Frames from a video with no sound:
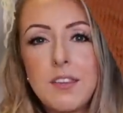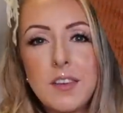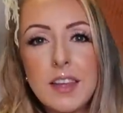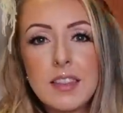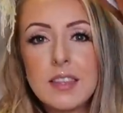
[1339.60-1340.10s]
And I
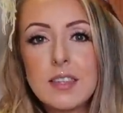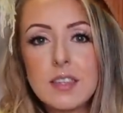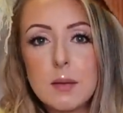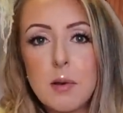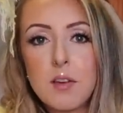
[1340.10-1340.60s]
feel like this
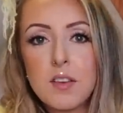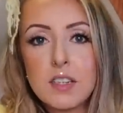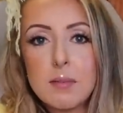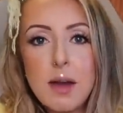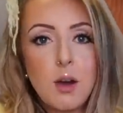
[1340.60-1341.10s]
is the
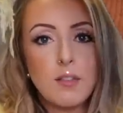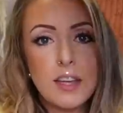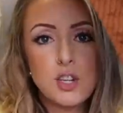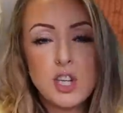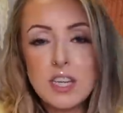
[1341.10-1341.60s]
perfect amount of
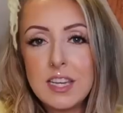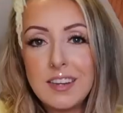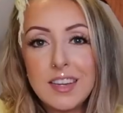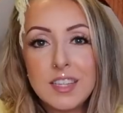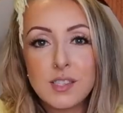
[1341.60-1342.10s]
like
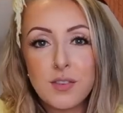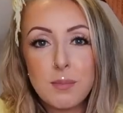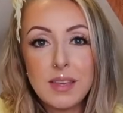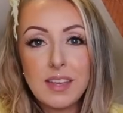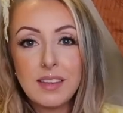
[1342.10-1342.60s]
cheekiness for
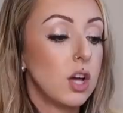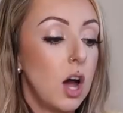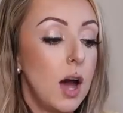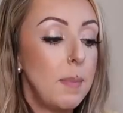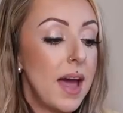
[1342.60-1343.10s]
me.
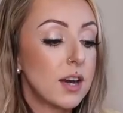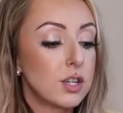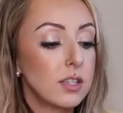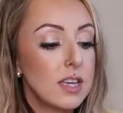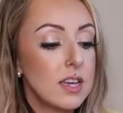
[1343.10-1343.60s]
Top
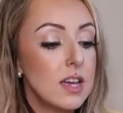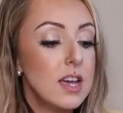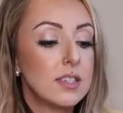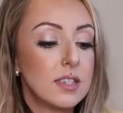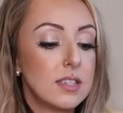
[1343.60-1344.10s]
actually,
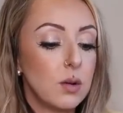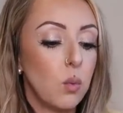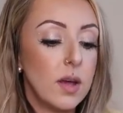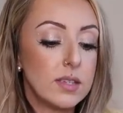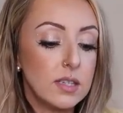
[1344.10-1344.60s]
since it
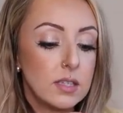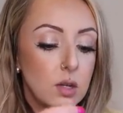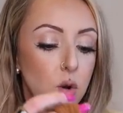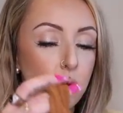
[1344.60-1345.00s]
wasn't